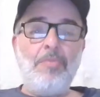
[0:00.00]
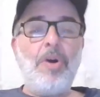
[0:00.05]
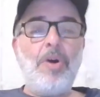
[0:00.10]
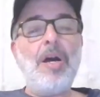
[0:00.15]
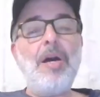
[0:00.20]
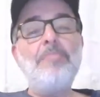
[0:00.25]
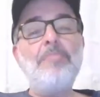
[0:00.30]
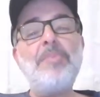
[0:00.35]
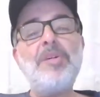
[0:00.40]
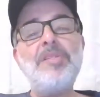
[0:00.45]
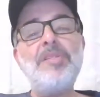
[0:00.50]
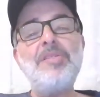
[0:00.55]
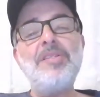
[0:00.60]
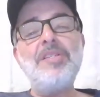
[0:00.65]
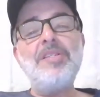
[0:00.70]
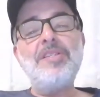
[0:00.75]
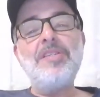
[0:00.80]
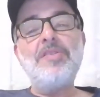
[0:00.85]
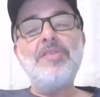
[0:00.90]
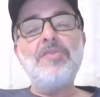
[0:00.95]
Muhammad,
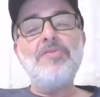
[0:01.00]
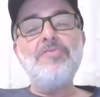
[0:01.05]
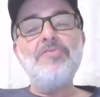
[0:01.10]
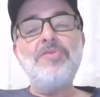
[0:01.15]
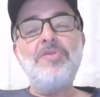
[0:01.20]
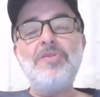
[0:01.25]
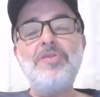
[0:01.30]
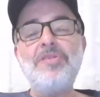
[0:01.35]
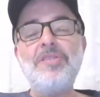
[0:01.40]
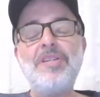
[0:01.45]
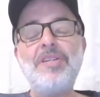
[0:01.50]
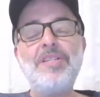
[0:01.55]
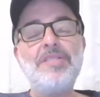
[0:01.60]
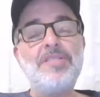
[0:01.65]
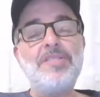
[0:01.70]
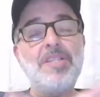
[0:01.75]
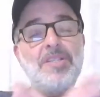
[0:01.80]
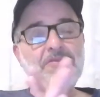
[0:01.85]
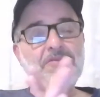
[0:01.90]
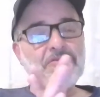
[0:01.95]

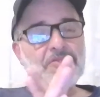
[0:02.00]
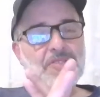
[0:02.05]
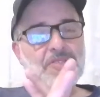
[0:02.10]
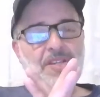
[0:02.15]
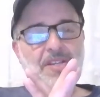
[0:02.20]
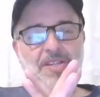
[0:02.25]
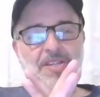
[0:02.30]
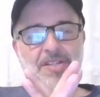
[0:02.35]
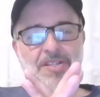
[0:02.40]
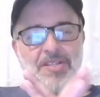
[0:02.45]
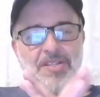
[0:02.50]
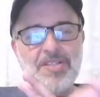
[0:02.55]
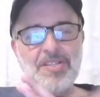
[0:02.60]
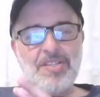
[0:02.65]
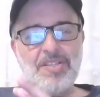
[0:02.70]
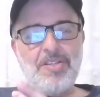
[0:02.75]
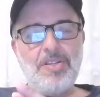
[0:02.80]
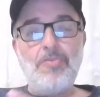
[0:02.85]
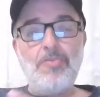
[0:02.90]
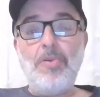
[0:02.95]
it's interesting.
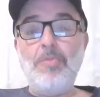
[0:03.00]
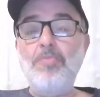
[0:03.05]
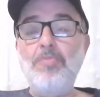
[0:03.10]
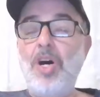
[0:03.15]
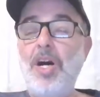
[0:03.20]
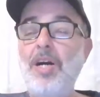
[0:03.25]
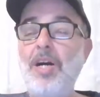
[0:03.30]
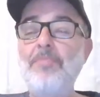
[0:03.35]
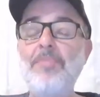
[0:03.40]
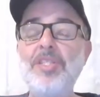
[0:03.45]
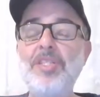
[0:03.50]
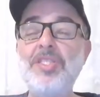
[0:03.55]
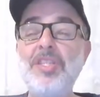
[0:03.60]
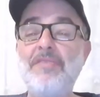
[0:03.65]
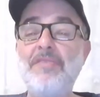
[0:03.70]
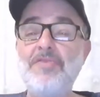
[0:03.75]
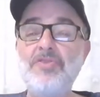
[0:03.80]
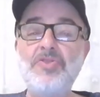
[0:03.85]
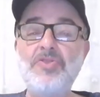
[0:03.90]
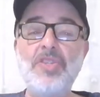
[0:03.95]
You know what Muhammad
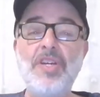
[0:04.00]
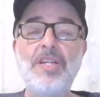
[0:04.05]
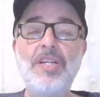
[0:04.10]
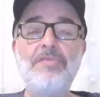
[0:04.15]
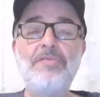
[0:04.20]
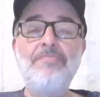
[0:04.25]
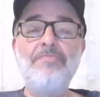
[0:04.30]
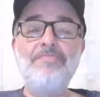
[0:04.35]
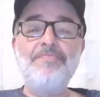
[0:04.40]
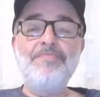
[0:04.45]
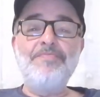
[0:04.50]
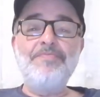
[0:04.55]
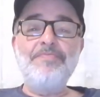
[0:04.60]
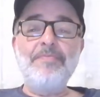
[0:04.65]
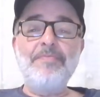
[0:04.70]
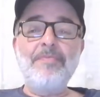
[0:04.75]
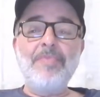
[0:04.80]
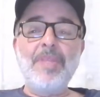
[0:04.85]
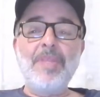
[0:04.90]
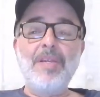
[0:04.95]
never said?
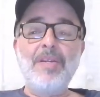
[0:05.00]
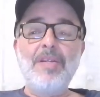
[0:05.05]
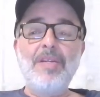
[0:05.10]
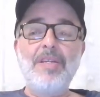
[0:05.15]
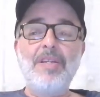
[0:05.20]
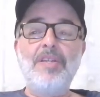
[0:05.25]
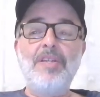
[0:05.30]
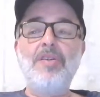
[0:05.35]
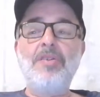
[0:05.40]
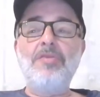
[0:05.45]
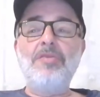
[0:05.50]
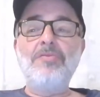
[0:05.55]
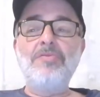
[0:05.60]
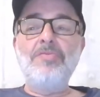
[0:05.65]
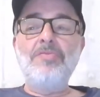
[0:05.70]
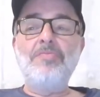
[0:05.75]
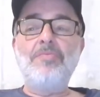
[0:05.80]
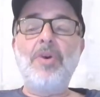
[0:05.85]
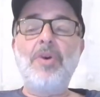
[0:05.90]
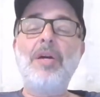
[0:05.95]

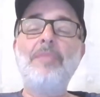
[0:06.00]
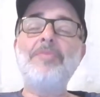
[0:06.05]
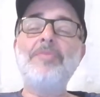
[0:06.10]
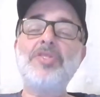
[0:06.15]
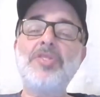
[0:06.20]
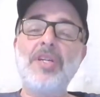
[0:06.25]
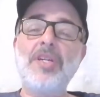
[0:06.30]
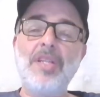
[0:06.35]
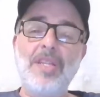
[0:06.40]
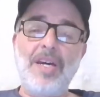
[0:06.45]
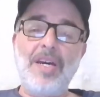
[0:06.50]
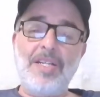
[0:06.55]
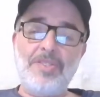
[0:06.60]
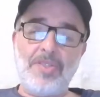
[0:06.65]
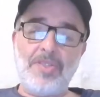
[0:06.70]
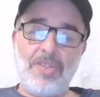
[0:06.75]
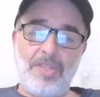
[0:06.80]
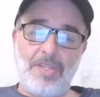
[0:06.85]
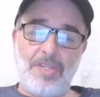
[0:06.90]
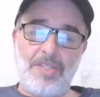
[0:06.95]
Muhammad said
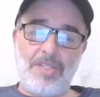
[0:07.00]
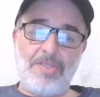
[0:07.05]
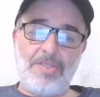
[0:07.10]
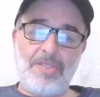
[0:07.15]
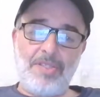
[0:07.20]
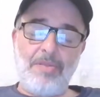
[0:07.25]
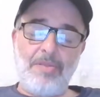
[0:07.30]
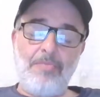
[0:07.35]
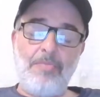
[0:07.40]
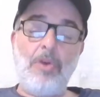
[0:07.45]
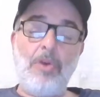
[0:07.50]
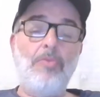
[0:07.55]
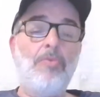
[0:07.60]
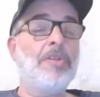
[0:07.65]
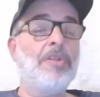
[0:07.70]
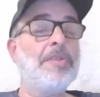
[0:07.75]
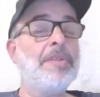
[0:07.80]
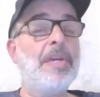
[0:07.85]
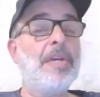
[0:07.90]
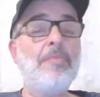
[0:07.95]
lots of things. But
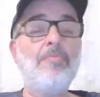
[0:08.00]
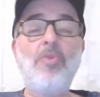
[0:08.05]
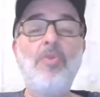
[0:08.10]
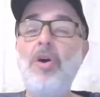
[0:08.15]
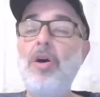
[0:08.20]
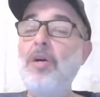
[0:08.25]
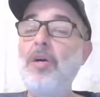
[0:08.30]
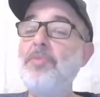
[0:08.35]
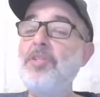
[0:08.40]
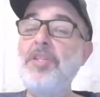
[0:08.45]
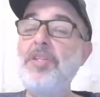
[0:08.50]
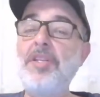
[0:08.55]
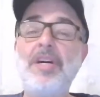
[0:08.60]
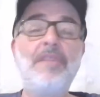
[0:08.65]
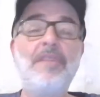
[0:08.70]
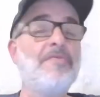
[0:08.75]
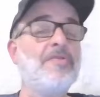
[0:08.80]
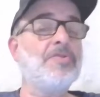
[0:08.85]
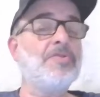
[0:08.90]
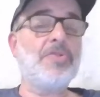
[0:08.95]
one thing Muhammad
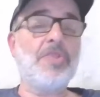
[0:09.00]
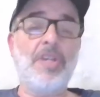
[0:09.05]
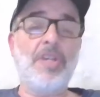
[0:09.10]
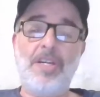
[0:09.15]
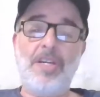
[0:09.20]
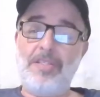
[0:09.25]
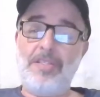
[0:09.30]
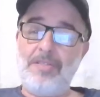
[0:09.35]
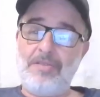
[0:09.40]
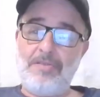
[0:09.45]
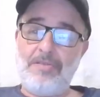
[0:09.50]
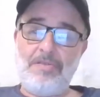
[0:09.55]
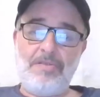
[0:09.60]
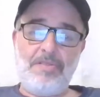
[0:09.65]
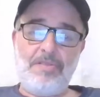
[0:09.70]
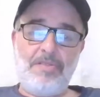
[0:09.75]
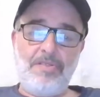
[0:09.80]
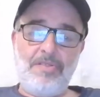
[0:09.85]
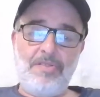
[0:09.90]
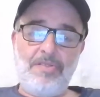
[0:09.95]
never said,
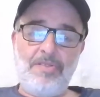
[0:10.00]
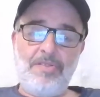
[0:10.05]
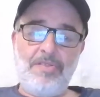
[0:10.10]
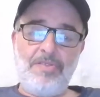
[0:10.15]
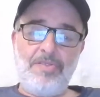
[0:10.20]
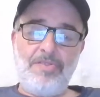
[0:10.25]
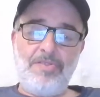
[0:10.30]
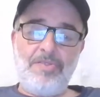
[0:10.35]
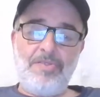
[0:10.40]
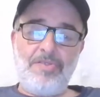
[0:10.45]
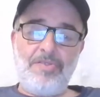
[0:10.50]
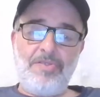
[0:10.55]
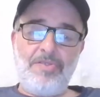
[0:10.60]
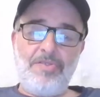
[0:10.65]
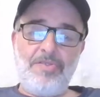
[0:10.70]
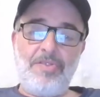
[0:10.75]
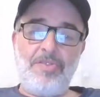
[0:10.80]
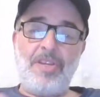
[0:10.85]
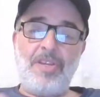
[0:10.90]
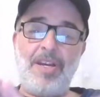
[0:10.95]

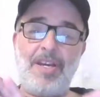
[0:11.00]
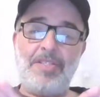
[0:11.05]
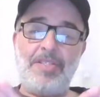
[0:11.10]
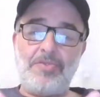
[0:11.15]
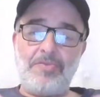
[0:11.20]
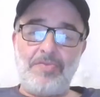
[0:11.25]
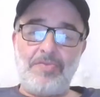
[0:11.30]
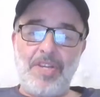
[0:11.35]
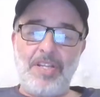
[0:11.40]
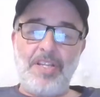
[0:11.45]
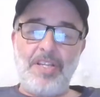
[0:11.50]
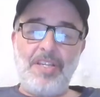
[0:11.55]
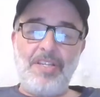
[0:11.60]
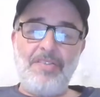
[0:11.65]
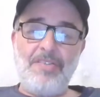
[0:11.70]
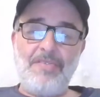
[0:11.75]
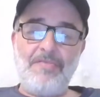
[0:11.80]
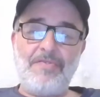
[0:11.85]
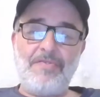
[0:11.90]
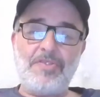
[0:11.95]
you guys are
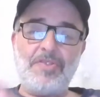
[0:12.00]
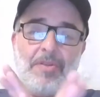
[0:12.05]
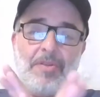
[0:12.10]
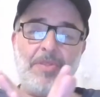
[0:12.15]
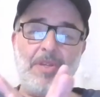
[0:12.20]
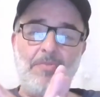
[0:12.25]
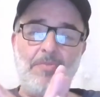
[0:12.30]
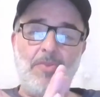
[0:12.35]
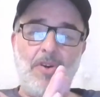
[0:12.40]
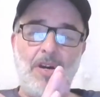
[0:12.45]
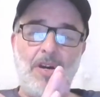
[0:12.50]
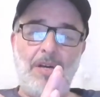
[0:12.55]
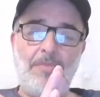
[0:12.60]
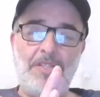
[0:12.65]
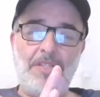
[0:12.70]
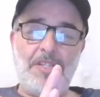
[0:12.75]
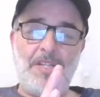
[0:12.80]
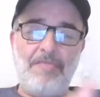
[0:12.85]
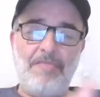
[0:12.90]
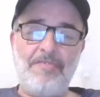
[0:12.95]
ready for something
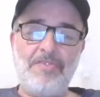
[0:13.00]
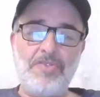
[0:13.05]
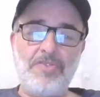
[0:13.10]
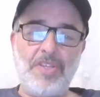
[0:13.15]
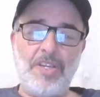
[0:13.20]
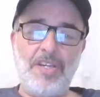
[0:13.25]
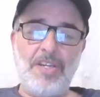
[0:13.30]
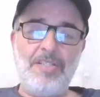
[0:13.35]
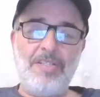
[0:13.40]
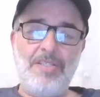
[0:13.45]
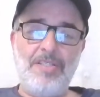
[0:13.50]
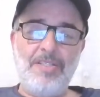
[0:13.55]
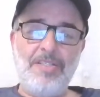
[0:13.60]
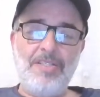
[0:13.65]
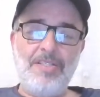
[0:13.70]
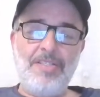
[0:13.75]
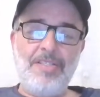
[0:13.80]
Muhammad never said?